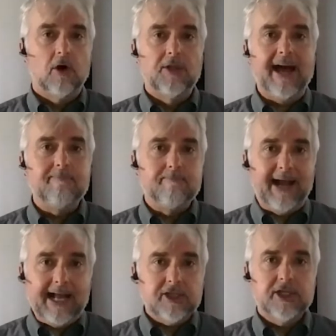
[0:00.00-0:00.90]
So that
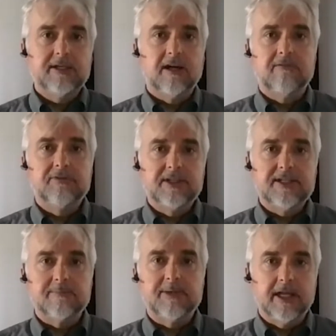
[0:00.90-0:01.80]
matching of the
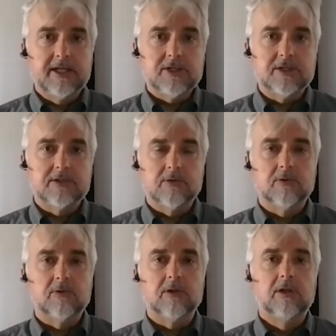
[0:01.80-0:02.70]
simulation
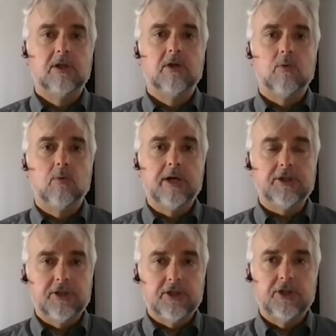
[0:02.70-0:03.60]
tool
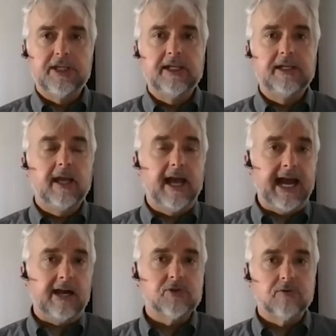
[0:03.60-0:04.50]
with the
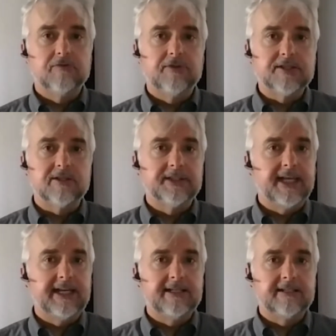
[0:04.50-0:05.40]
actual physical
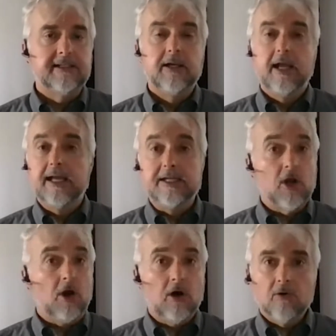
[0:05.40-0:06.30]
data is
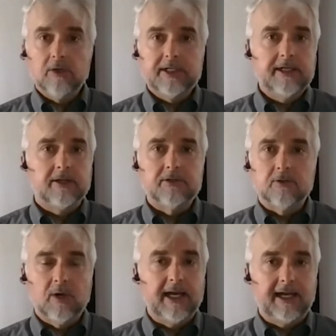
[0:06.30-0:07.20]
already
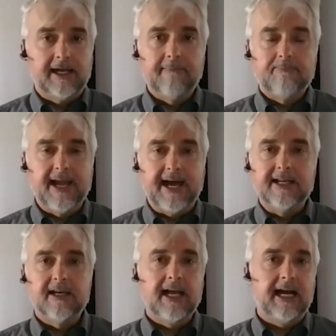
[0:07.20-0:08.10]
underway
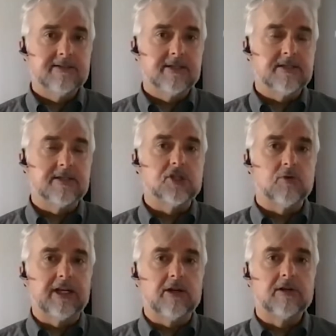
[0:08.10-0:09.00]
and it allows us to
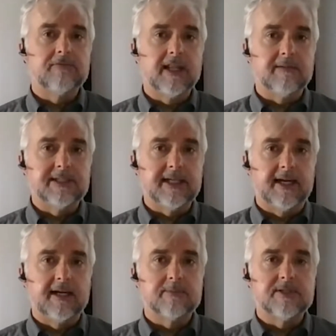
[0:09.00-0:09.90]
shrink our development
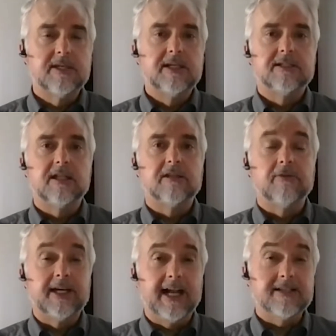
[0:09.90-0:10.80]
times,
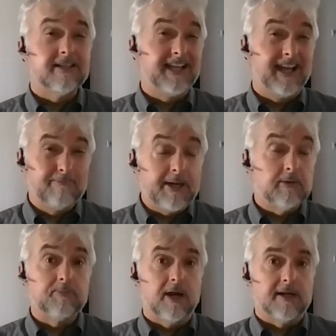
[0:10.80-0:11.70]
delivering actually a
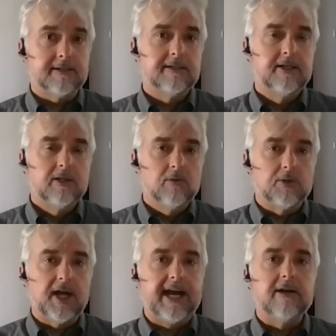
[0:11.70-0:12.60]
better product
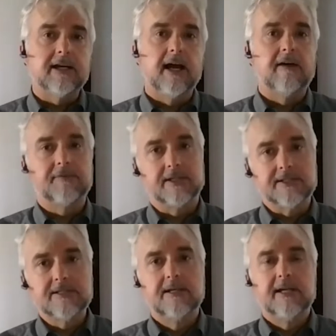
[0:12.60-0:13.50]
with higher
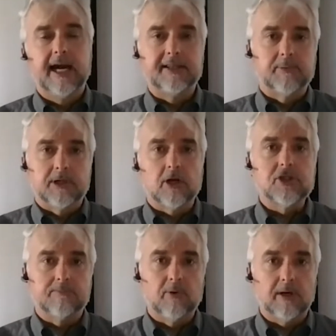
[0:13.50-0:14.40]
confidence at the
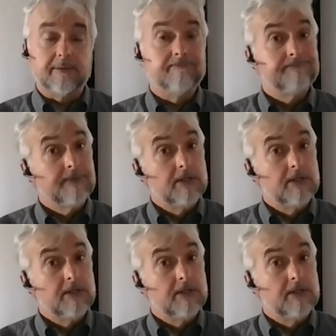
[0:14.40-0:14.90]
production point.